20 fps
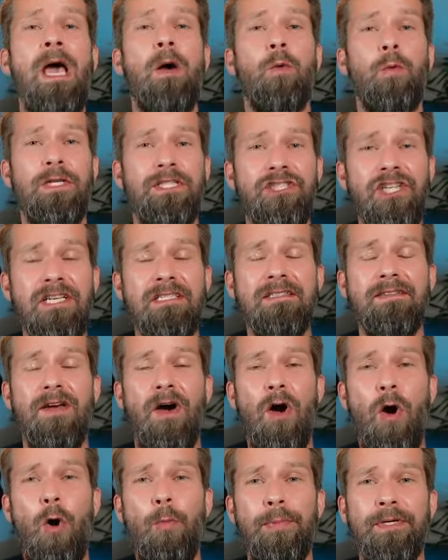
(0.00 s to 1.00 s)
we just
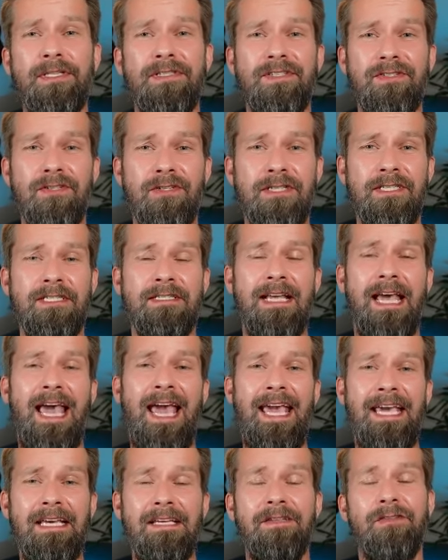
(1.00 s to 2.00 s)
open sourced
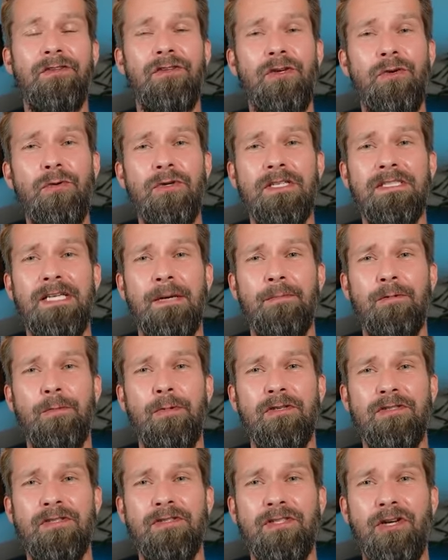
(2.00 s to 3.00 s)
a new GitHub
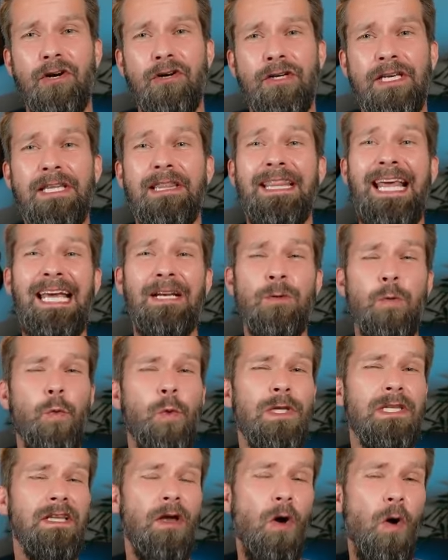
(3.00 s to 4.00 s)
repository that
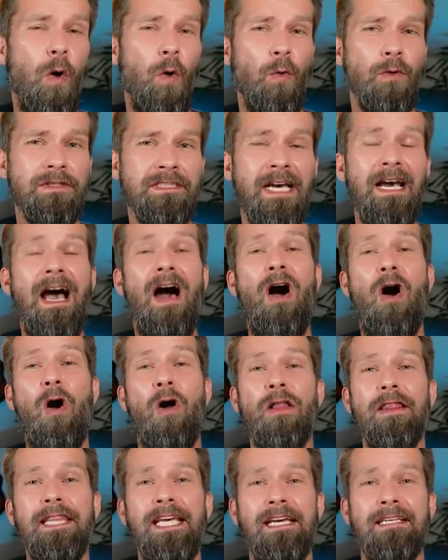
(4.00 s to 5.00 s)
will hold
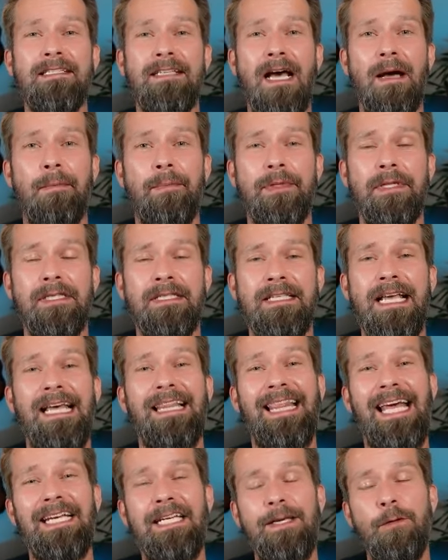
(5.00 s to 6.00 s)
all the examples
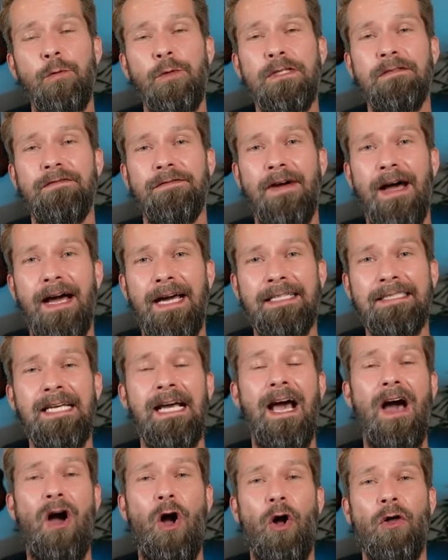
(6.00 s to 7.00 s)
that you will find
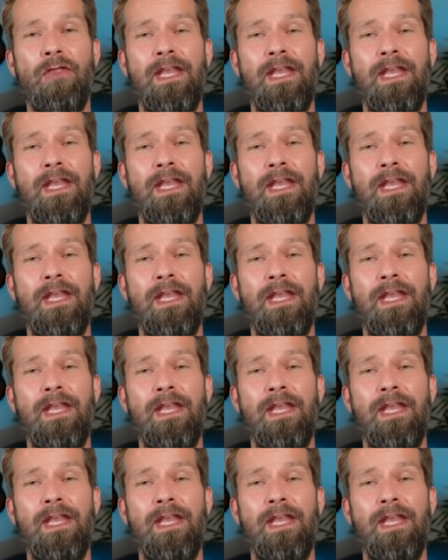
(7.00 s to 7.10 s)
on